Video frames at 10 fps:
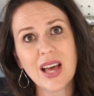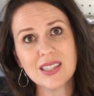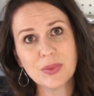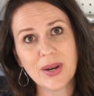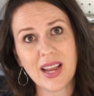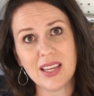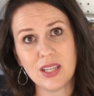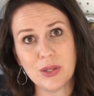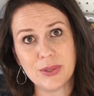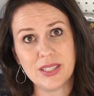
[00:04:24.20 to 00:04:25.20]
that's what I
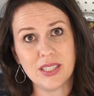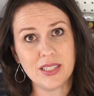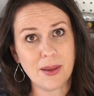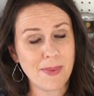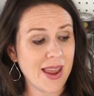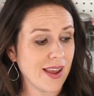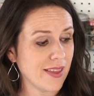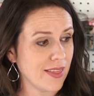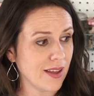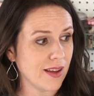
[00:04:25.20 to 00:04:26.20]
used to
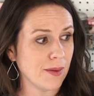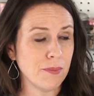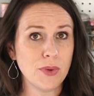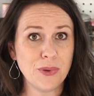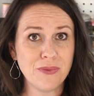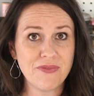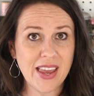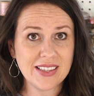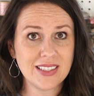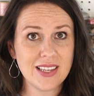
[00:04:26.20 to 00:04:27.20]
make the moon
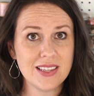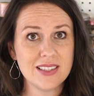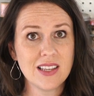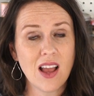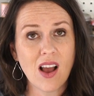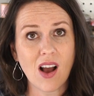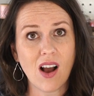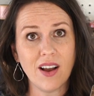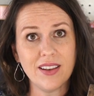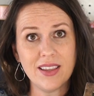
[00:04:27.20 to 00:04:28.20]
phases
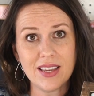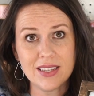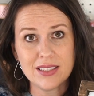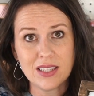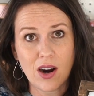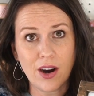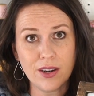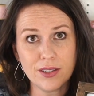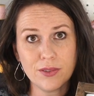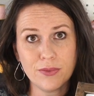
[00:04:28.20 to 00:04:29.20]
on this
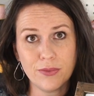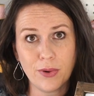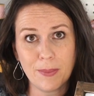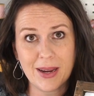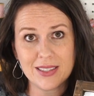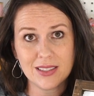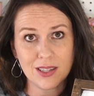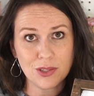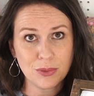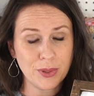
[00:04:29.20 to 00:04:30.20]
art for my
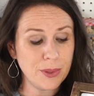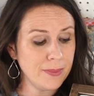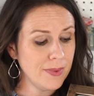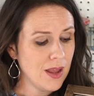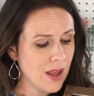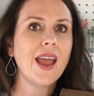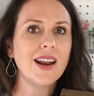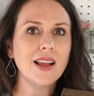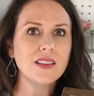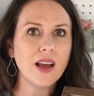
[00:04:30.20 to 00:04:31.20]
son's room.
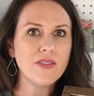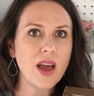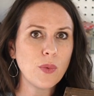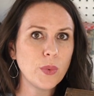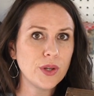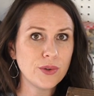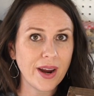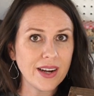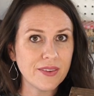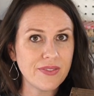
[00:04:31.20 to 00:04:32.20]
And I love that wood
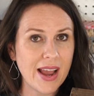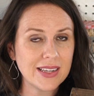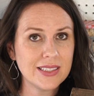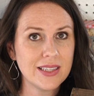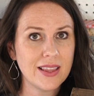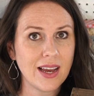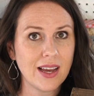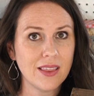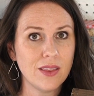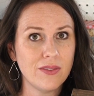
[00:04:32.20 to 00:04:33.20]
grain effect
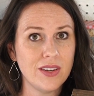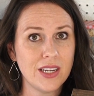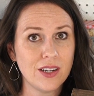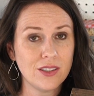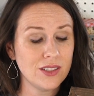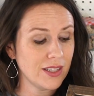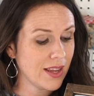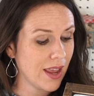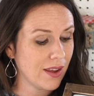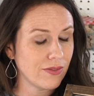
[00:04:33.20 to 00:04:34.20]
that the veneers
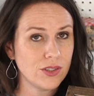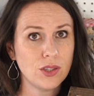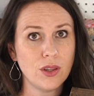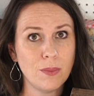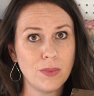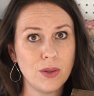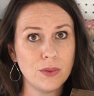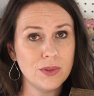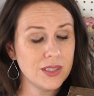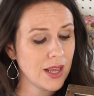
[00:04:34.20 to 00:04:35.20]
gave to the
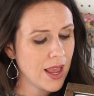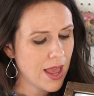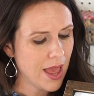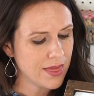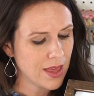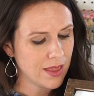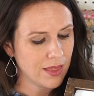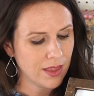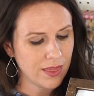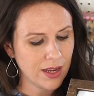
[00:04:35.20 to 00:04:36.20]
moons. And then
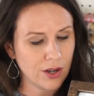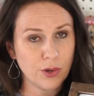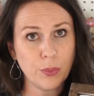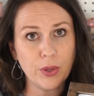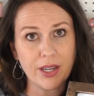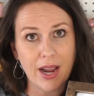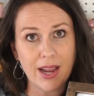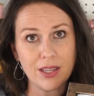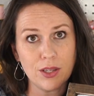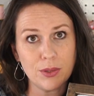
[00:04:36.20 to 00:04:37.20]
the thicker wood I
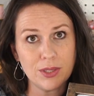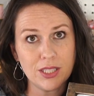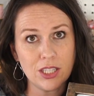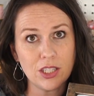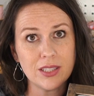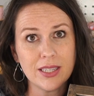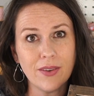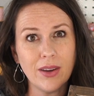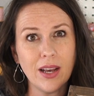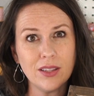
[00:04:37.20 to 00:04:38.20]
used to just
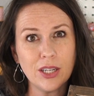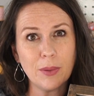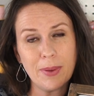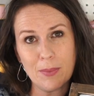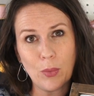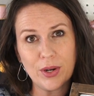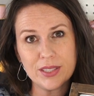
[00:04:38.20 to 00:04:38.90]
give it a little bit more